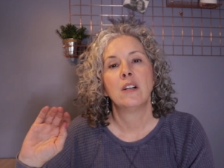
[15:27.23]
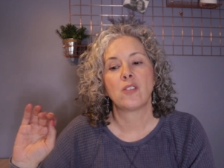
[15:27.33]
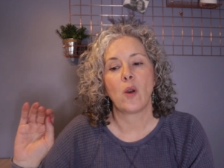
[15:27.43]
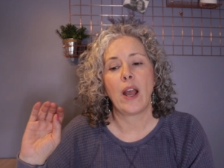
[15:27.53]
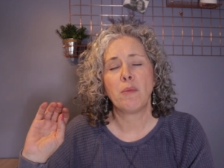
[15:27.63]

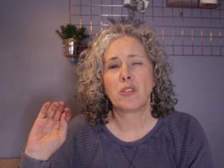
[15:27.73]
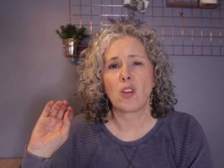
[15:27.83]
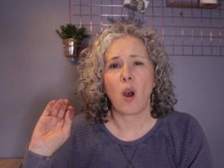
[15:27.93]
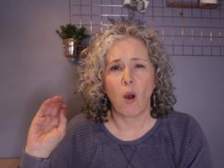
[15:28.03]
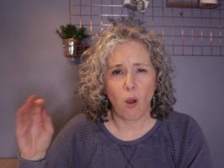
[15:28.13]
So I was
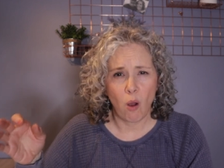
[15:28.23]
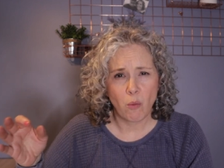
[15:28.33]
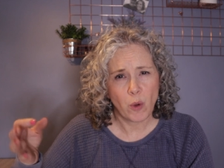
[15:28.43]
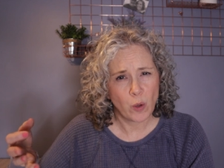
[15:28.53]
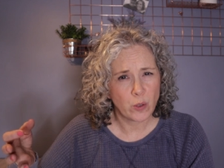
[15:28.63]

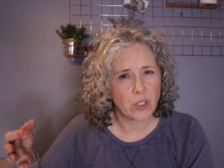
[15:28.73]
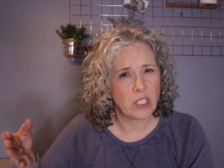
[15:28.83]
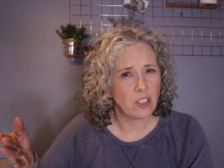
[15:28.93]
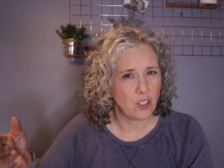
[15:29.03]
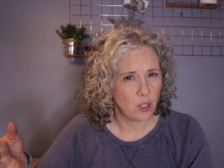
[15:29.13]
almost
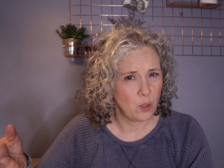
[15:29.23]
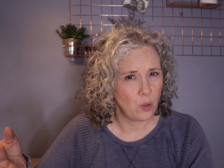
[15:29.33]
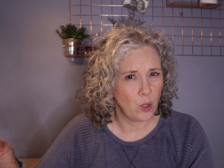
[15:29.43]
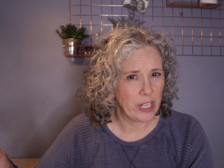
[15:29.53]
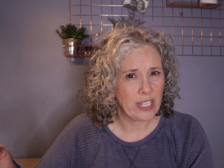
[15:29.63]
at two
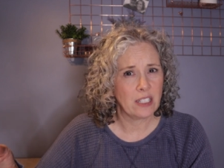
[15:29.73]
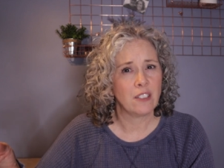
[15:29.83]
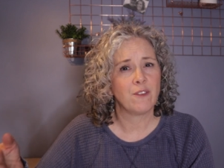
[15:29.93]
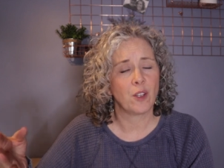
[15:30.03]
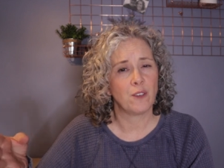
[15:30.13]

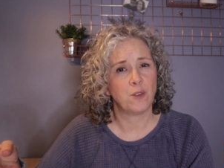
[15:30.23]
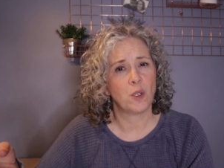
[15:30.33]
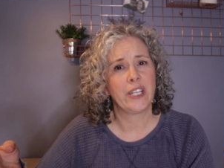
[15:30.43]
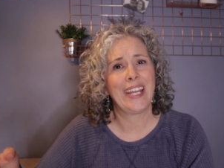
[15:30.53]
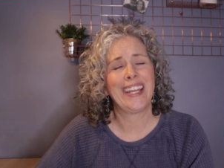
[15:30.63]
grand for the
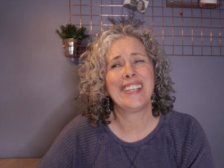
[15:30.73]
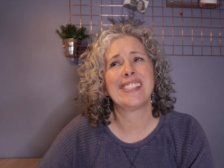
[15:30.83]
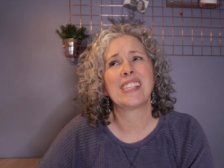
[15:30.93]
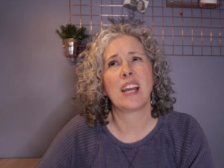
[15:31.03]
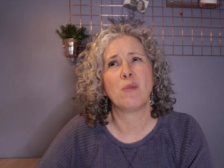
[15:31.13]
four
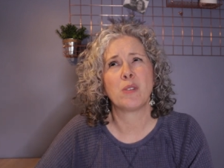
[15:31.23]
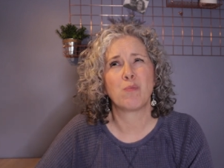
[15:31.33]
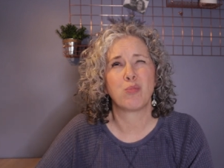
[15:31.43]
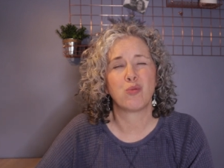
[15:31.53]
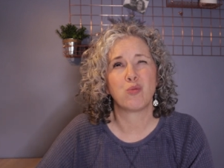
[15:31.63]
days. I was
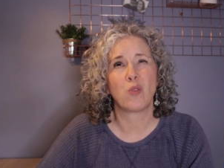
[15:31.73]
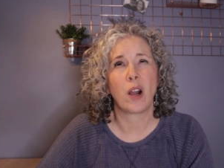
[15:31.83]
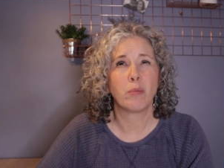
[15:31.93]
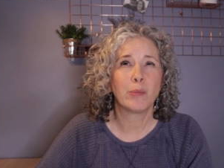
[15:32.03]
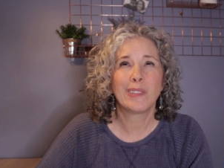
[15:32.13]

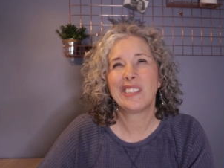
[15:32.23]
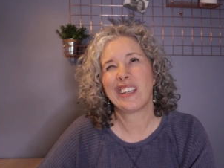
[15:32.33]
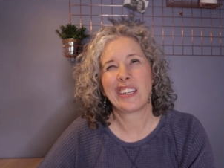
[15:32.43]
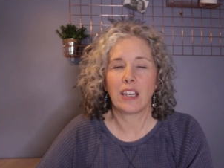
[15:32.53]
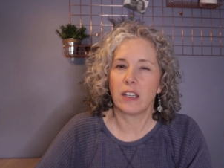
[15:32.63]
probably
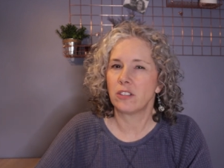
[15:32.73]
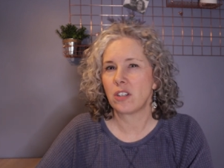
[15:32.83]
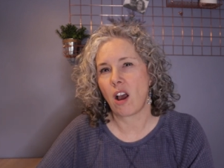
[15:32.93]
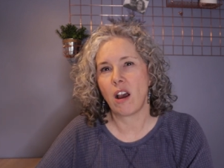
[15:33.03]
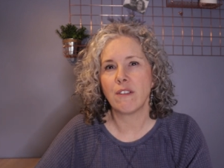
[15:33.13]
like a
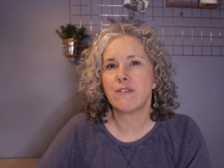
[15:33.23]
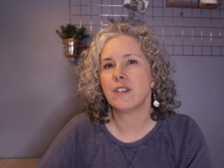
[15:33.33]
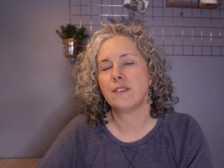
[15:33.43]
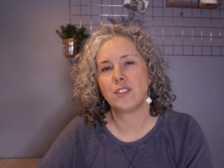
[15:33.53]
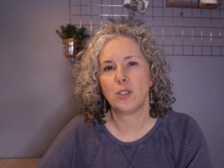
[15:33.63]
hundred off
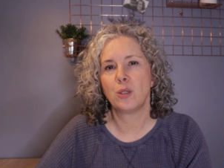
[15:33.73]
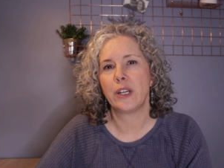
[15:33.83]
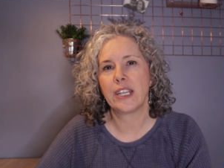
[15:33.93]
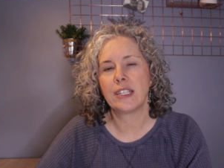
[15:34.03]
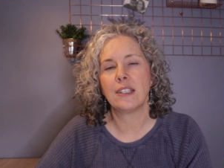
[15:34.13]
of two
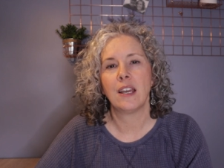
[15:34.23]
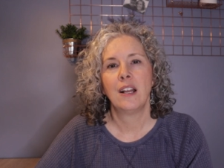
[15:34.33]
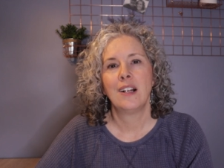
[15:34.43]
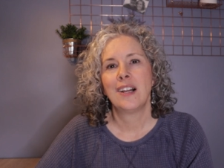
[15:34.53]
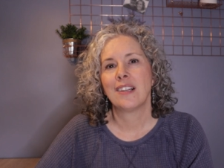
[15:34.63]
grand.
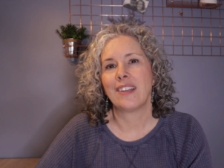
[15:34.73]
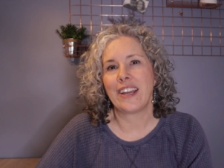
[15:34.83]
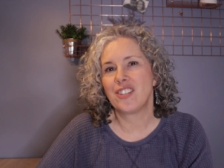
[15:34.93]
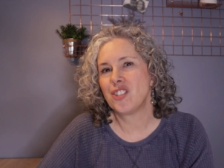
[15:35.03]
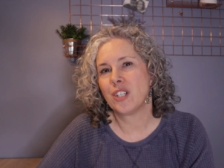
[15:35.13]

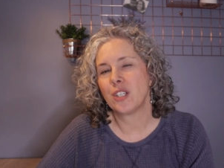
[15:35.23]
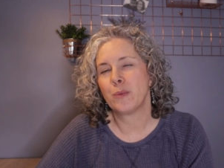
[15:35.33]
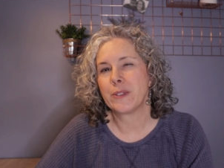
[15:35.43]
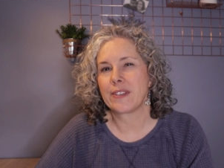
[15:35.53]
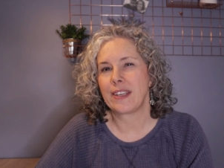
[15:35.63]
Last year
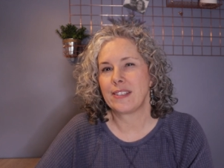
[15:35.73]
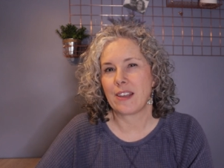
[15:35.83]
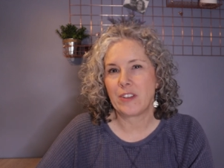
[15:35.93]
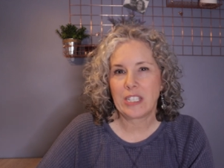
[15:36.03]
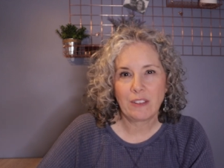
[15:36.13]
it was like
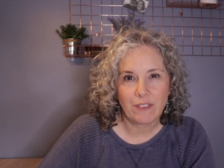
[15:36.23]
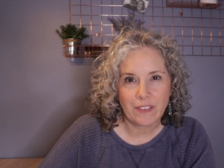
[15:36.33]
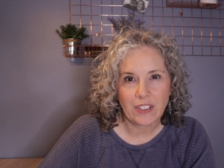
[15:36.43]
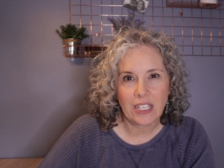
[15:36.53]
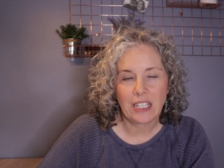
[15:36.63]

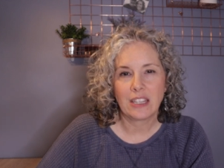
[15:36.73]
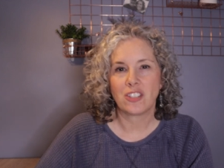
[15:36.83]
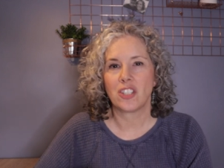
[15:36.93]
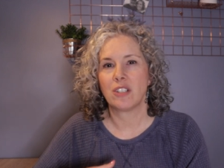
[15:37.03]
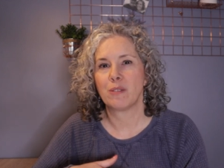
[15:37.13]
1750.
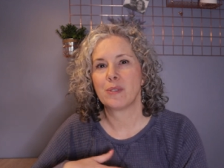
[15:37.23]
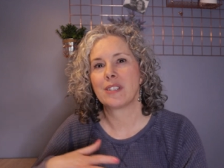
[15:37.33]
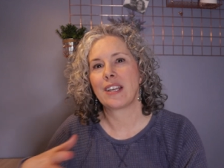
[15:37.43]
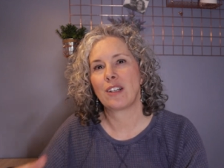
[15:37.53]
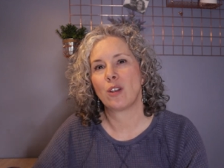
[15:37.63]
This year it
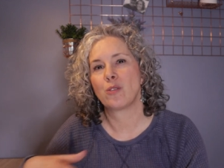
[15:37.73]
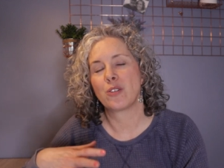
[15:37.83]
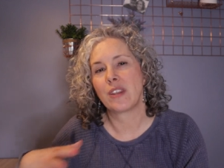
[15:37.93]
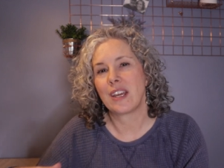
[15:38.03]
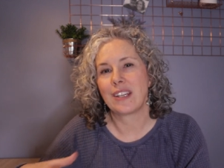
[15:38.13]
was like
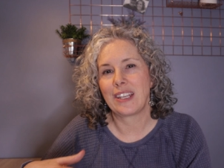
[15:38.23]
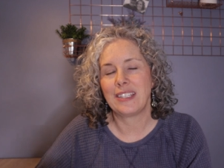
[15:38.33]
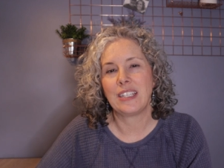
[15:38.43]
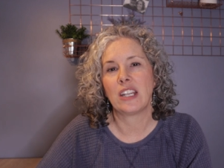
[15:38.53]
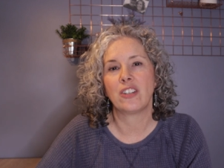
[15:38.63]
closer to that
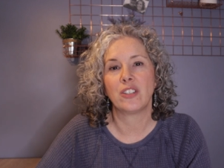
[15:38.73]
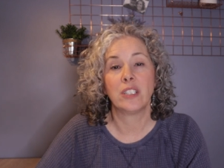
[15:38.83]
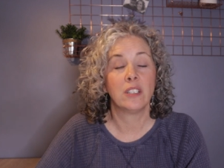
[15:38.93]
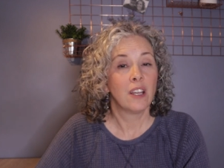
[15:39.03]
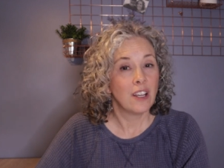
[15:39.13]

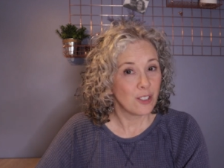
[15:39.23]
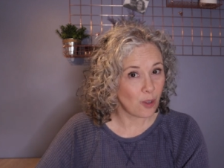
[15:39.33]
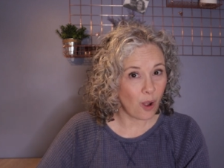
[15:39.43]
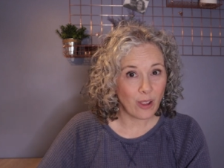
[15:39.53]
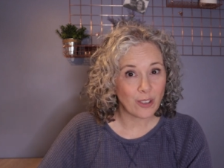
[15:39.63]
1900.
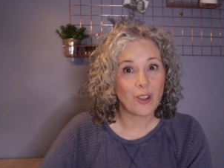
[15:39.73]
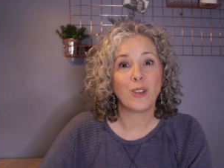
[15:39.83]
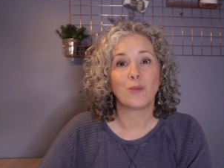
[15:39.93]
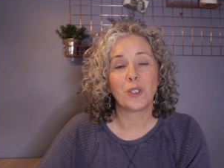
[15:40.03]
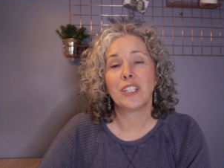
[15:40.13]
So all in
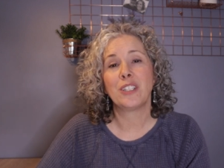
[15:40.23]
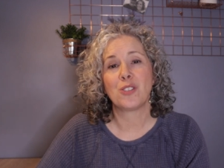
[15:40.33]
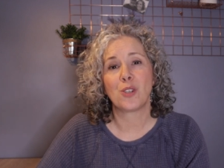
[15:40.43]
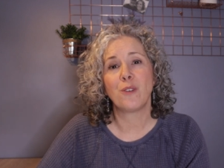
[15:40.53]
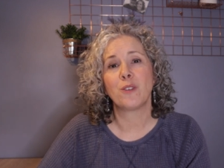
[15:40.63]
all, a really good
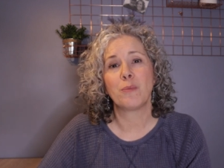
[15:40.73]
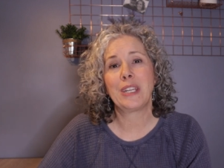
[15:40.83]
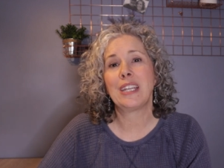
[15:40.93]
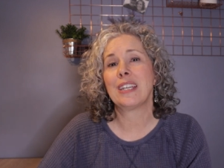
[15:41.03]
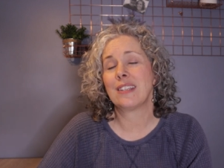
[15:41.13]
show for
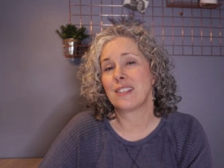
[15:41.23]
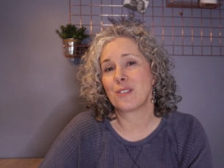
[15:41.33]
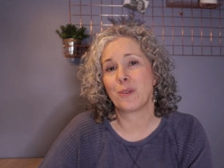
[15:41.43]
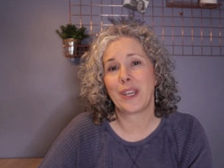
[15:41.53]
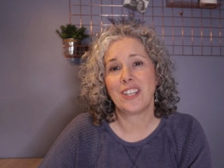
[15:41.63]
me in
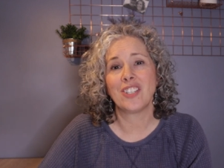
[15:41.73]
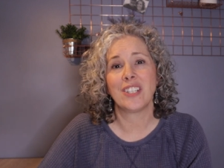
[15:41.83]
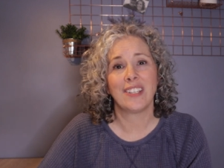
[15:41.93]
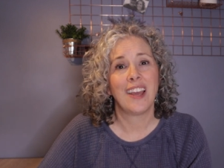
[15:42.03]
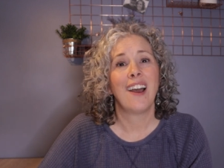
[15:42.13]
this
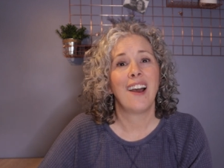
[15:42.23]
location.